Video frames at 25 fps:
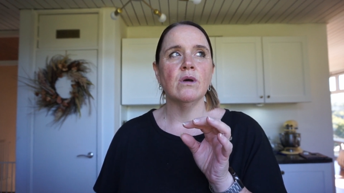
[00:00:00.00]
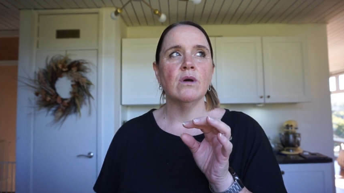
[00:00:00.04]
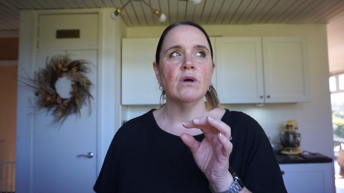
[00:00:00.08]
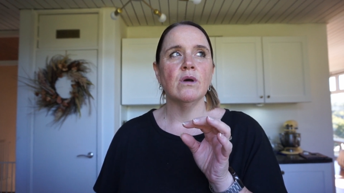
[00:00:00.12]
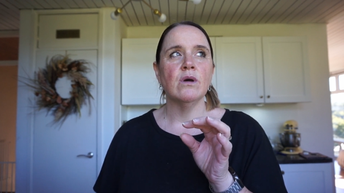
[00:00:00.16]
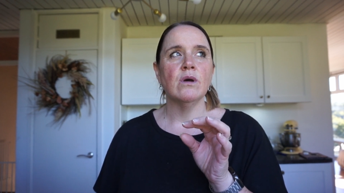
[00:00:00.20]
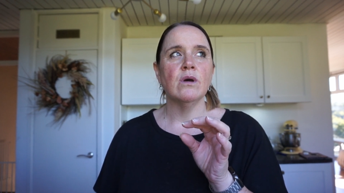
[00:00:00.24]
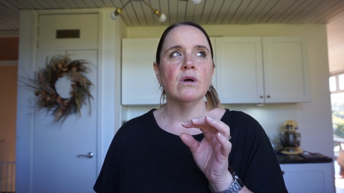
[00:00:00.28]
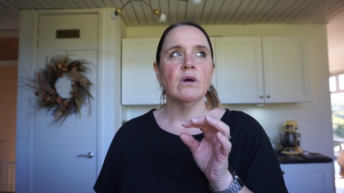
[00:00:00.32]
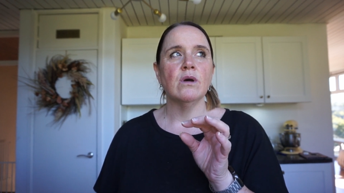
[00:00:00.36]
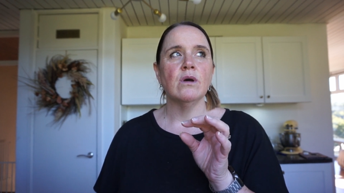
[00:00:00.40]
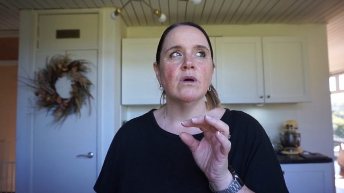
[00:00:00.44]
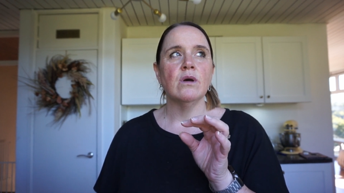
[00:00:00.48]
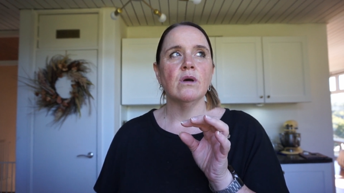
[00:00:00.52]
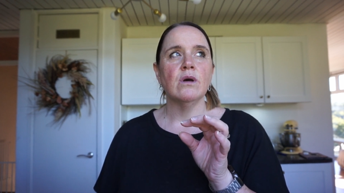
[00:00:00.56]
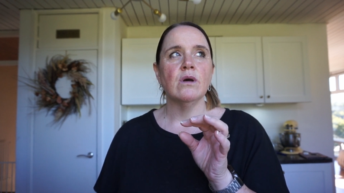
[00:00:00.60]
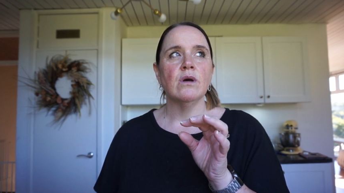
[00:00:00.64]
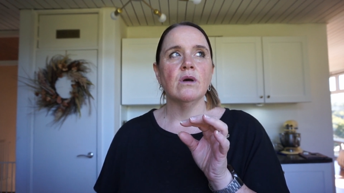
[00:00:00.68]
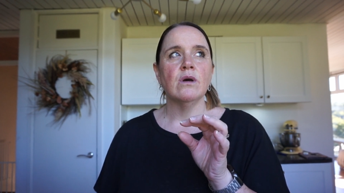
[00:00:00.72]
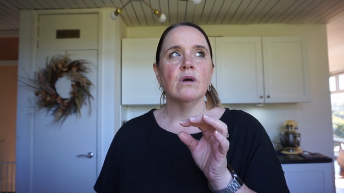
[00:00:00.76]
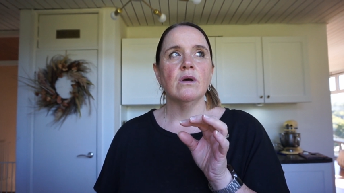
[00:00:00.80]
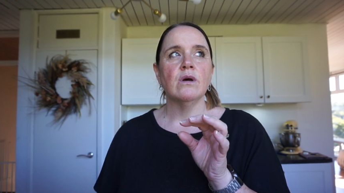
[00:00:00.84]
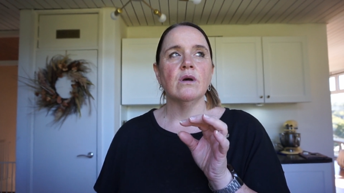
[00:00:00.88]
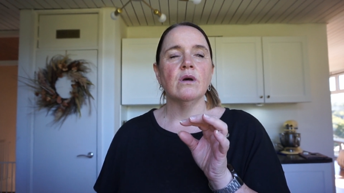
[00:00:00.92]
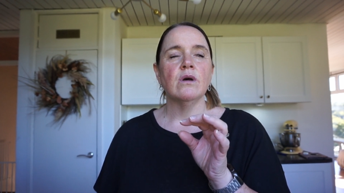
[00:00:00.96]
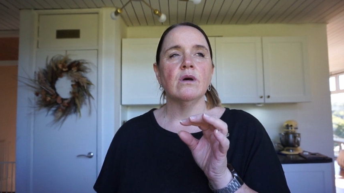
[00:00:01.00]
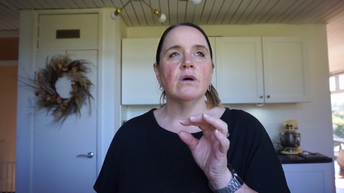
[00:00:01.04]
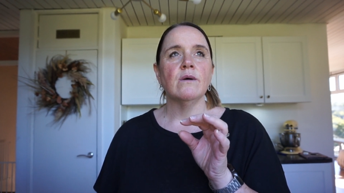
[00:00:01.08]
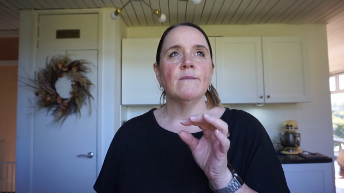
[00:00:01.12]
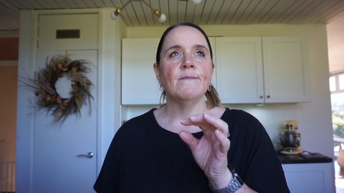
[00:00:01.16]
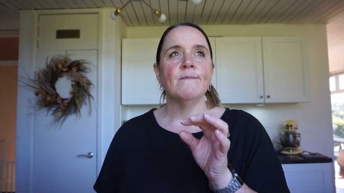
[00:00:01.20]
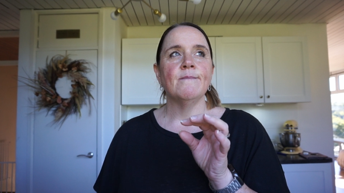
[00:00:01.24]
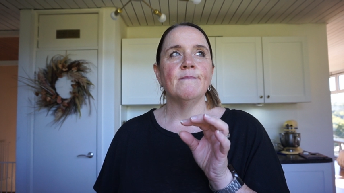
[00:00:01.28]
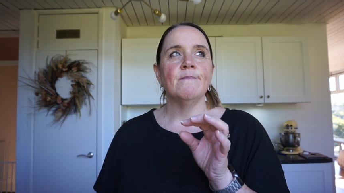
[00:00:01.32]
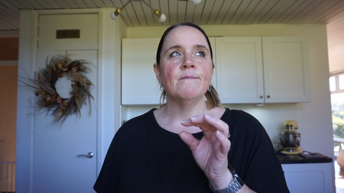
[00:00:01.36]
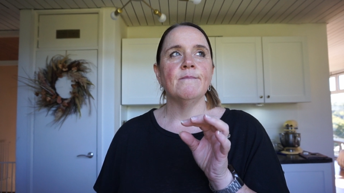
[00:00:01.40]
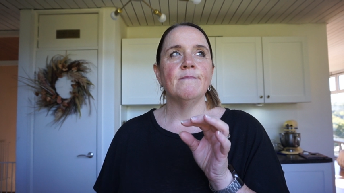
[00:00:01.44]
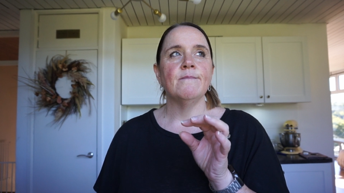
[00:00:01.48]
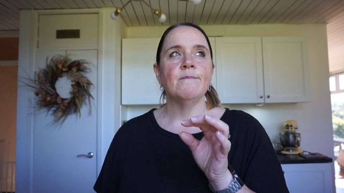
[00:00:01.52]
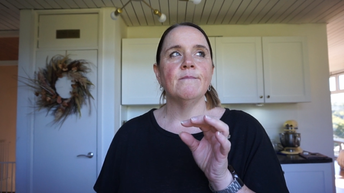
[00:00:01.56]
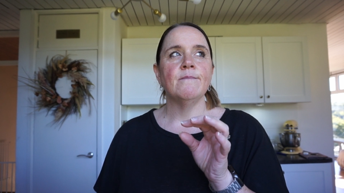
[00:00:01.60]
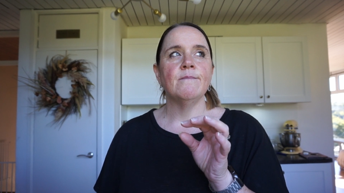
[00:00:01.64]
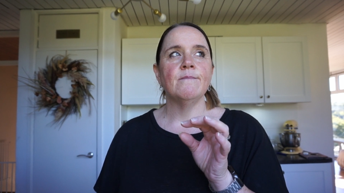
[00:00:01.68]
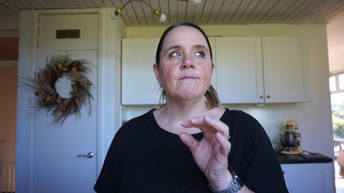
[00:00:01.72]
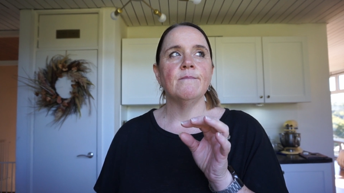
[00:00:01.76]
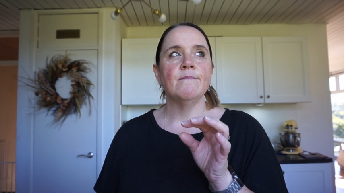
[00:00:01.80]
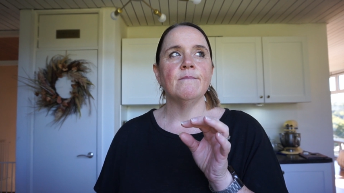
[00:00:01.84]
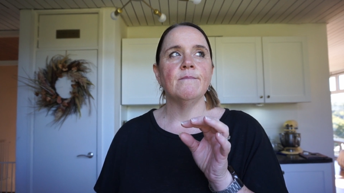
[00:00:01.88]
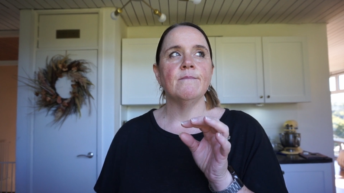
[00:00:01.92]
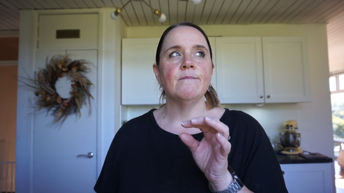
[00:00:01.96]

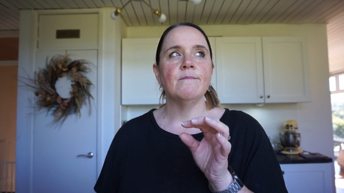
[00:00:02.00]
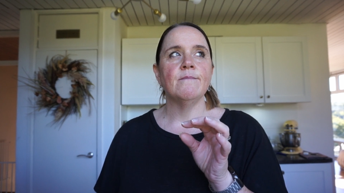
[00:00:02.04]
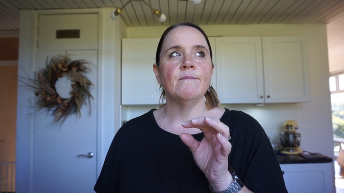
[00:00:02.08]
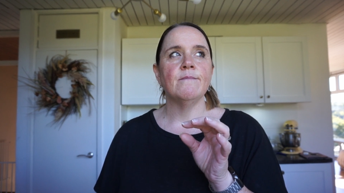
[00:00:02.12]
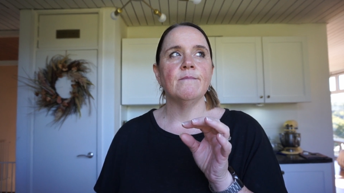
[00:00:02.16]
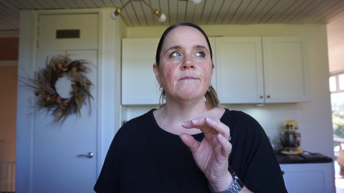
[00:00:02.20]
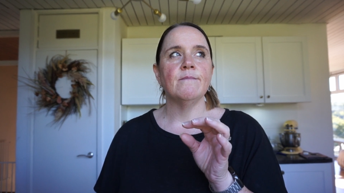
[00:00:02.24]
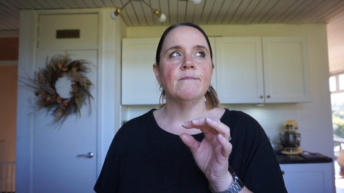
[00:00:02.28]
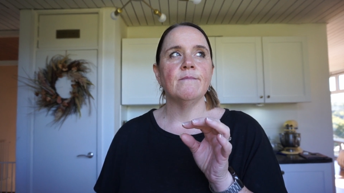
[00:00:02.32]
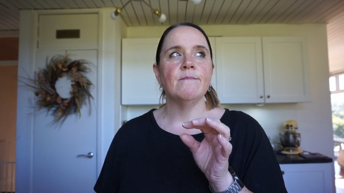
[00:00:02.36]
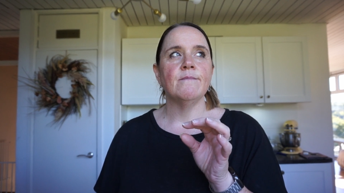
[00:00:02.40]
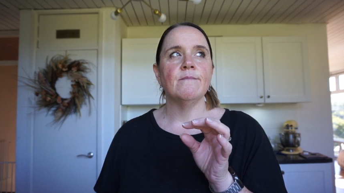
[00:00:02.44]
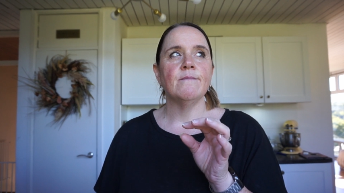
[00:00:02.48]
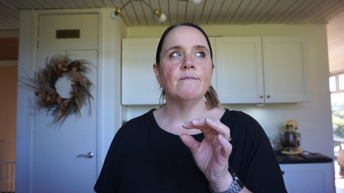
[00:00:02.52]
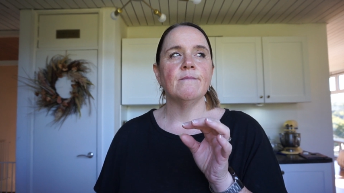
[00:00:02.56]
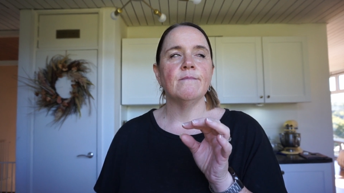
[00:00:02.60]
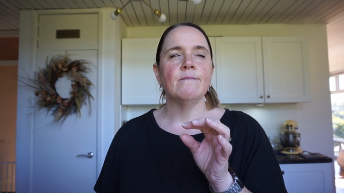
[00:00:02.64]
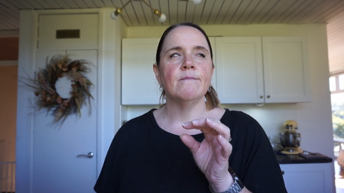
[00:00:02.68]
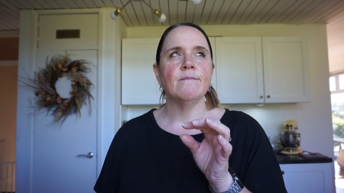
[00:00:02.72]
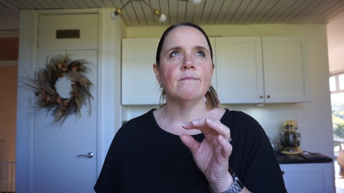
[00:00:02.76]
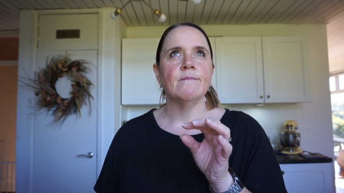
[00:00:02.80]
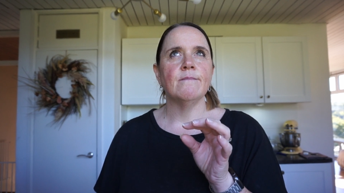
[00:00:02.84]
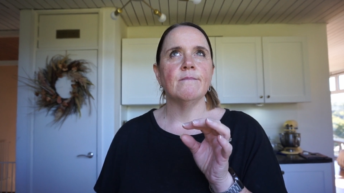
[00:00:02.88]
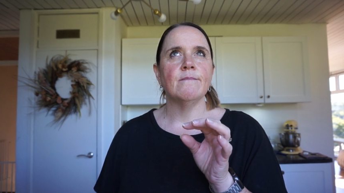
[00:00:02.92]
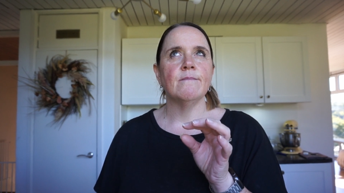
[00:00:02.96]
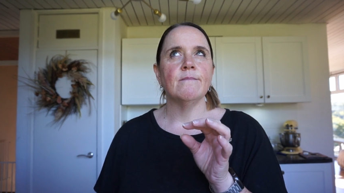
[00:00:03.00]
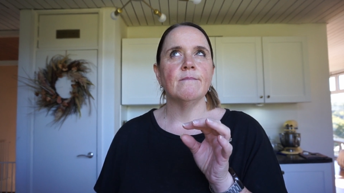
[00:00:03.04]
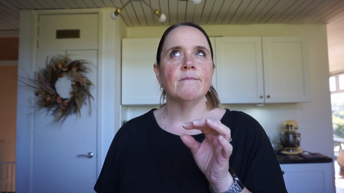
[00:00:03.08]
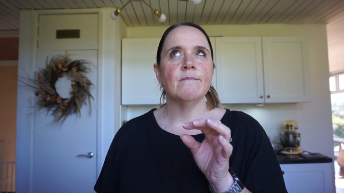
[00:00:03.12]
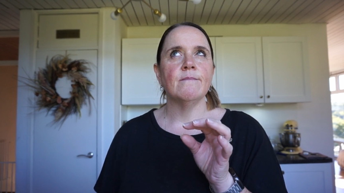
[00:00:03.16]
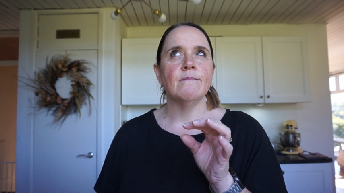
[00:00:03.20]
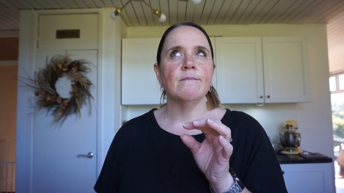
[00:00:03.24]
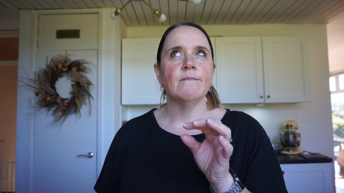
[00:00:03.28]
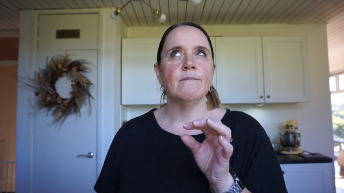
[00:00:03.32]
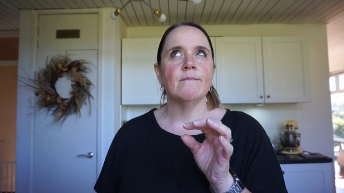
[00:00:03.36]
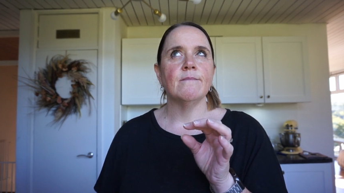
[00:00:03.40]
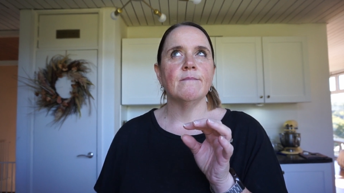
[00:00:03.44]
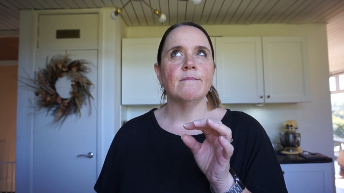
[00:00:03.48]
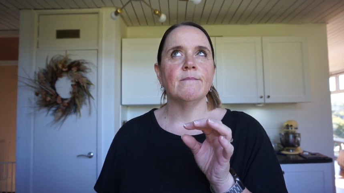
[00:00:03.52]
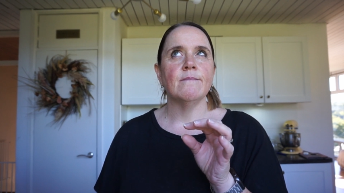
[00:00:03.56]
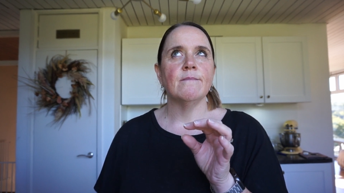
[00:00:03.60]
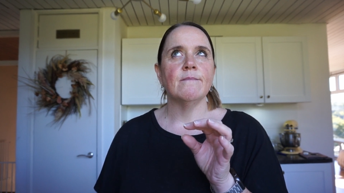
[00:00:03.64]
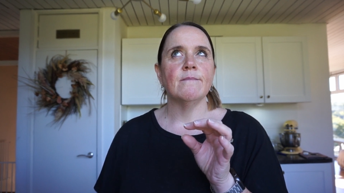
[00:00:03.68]
[no speech]